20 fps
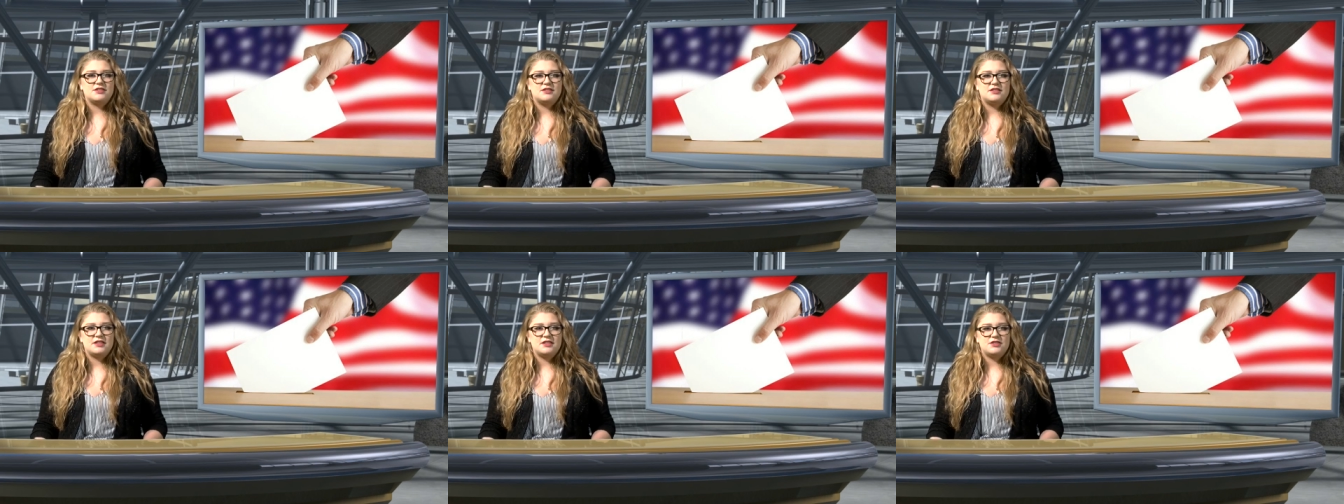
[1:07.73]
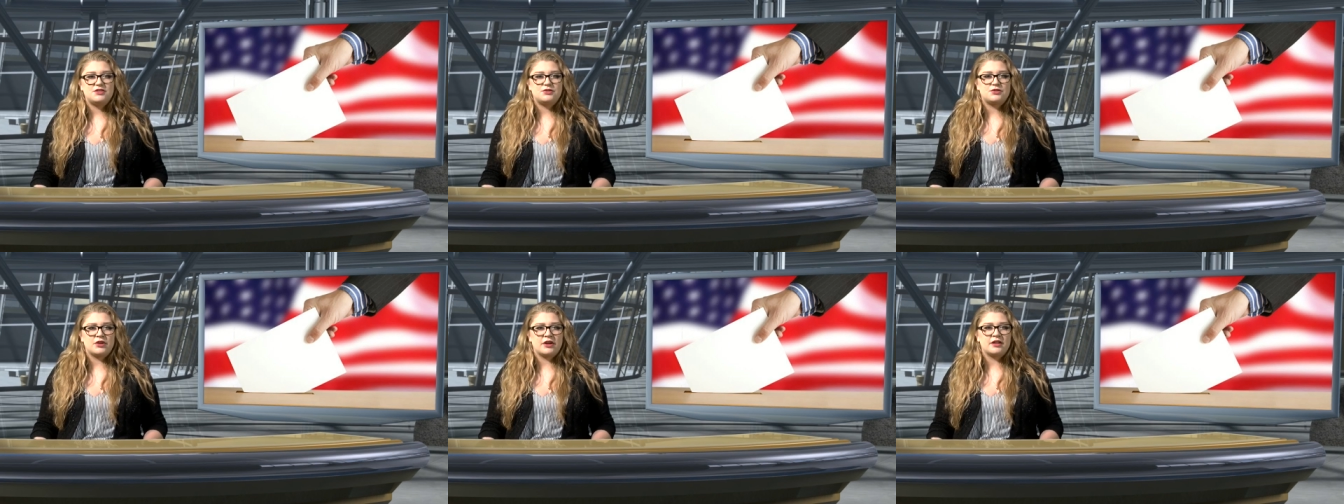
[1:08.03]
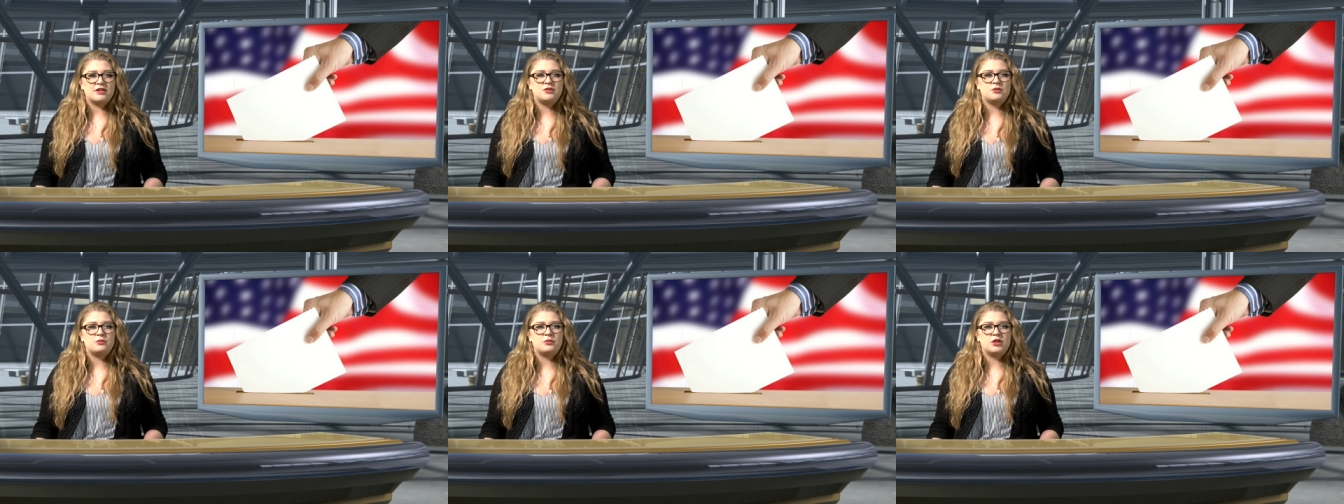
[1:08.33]

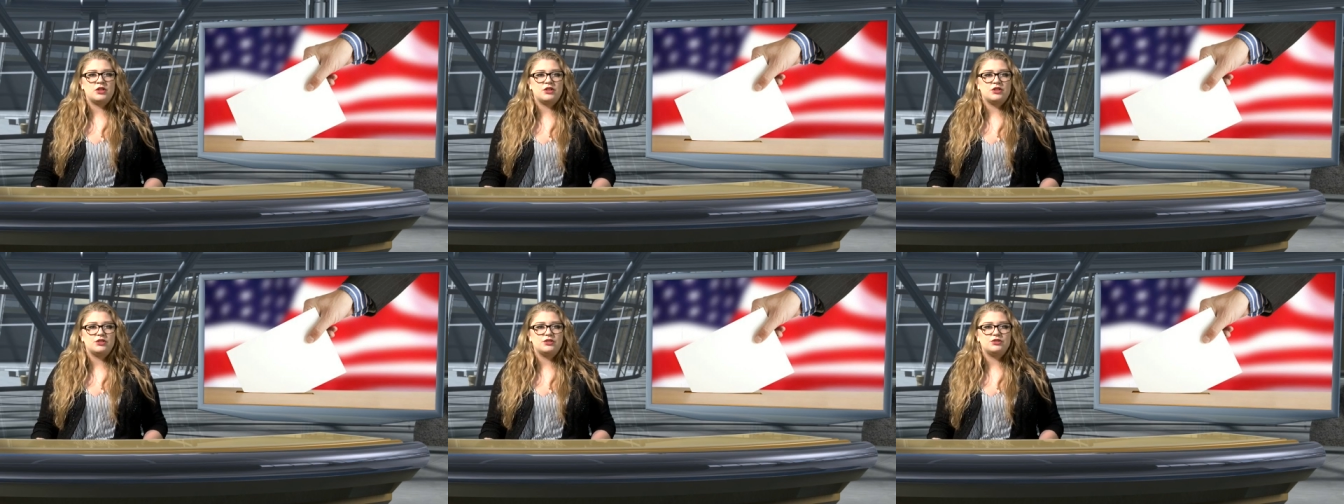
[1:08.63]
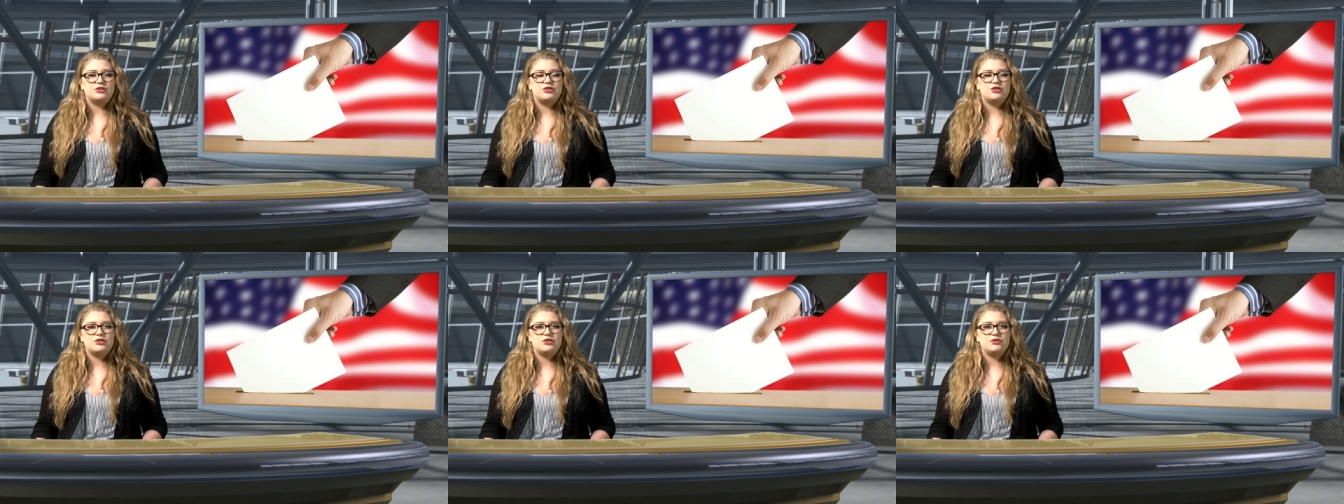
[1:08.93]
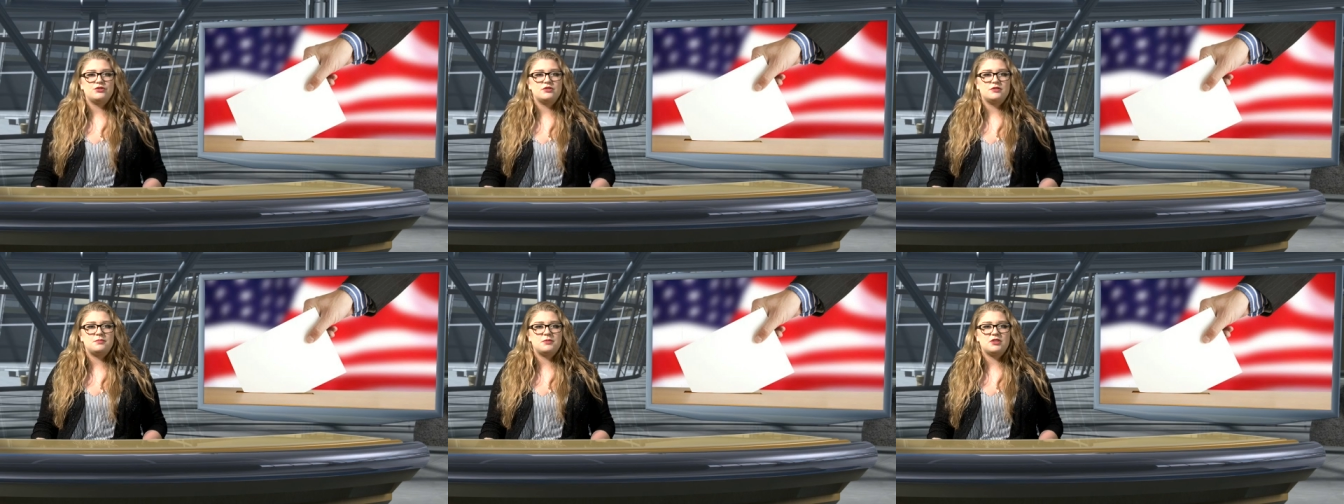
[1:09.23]
District will
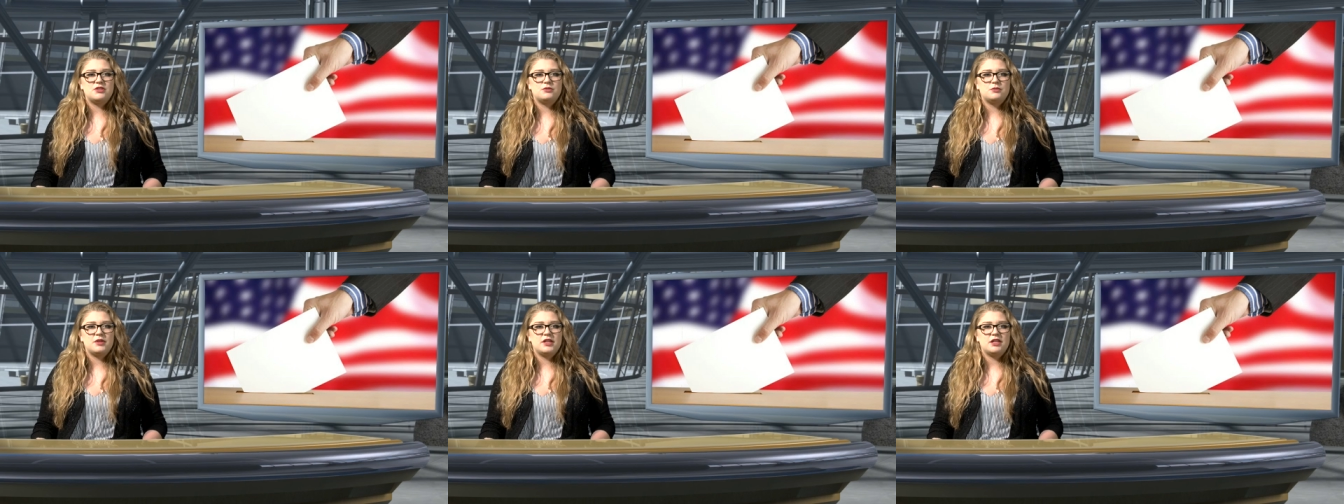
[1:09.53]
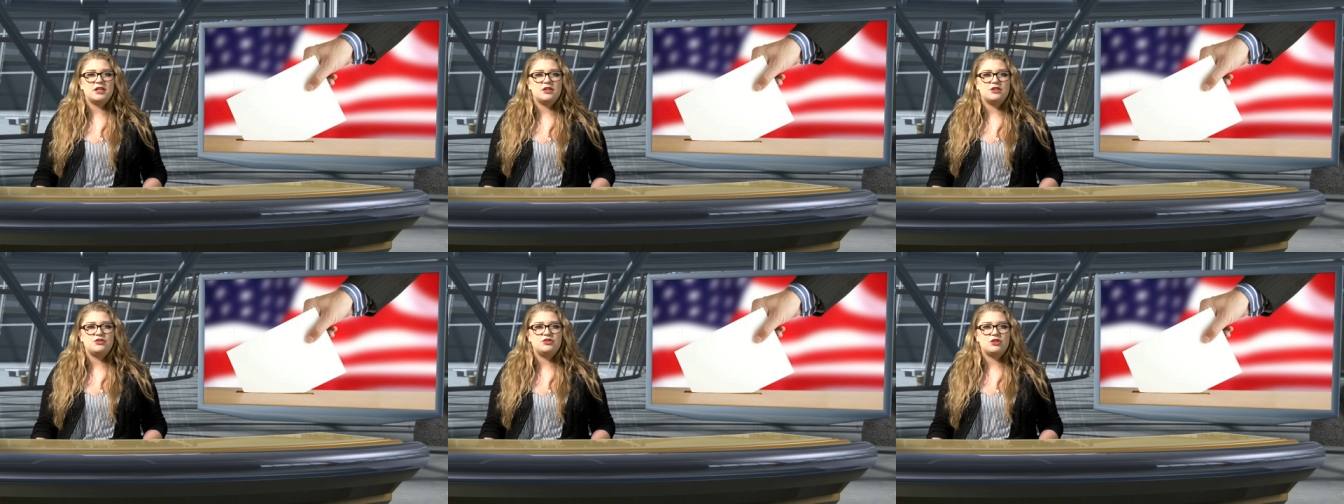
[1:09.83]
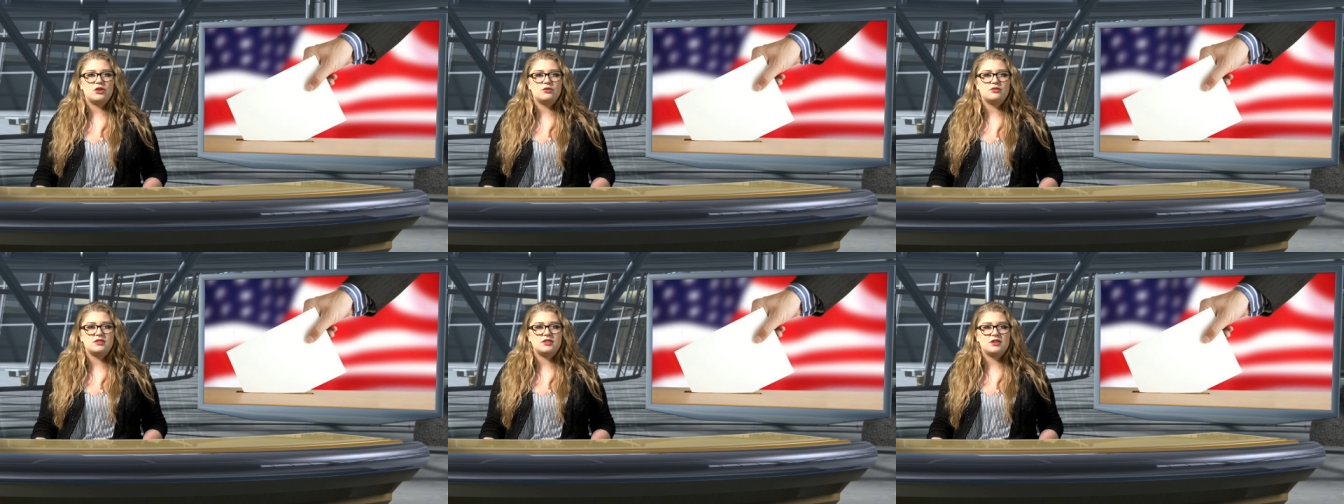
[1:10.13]
choose between
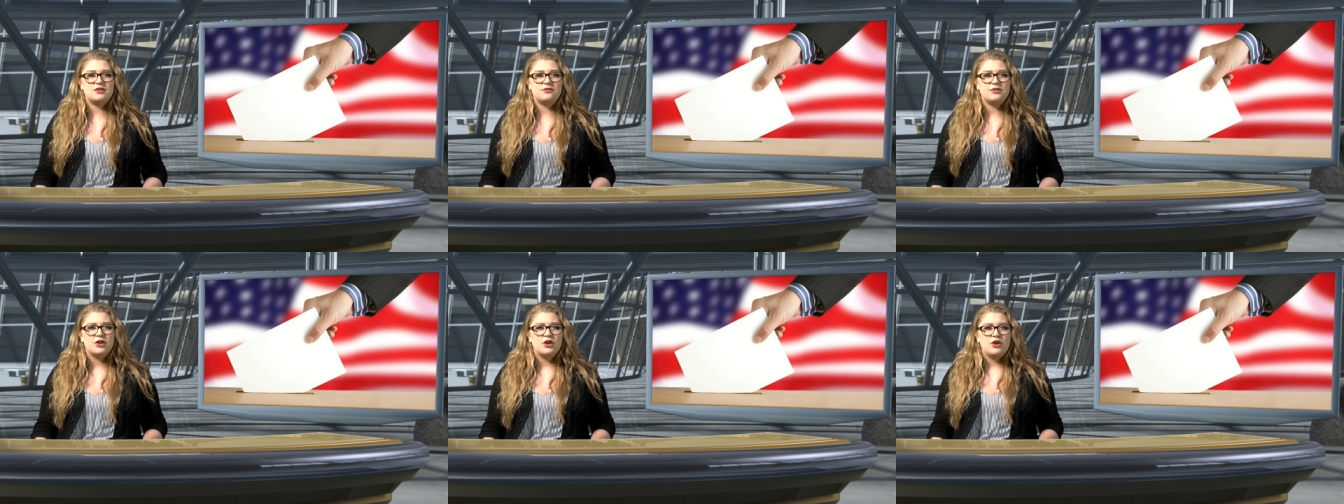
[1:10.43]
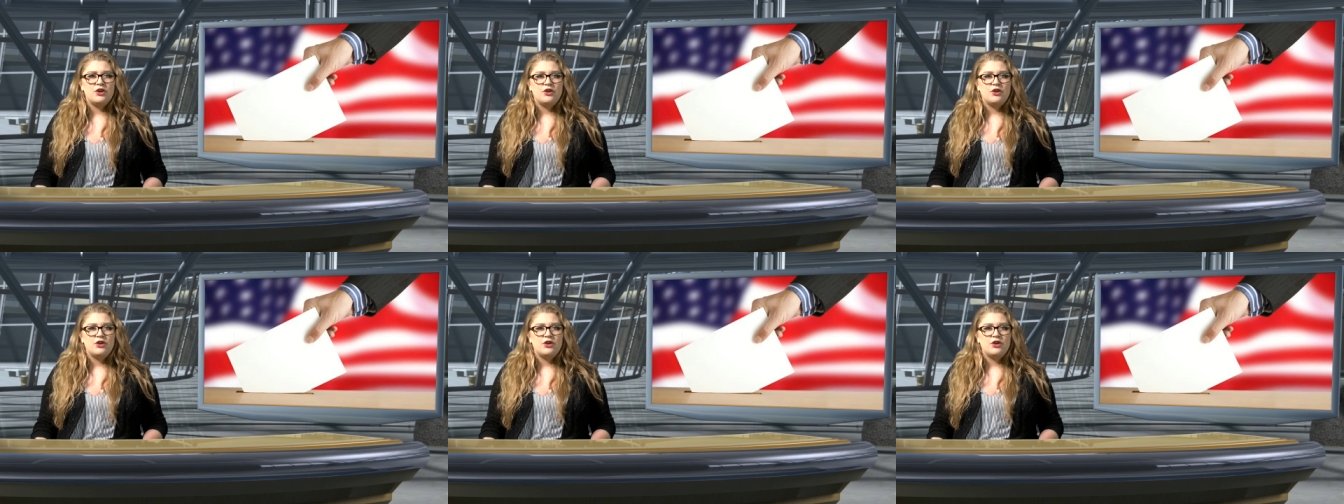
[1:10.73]
Joseph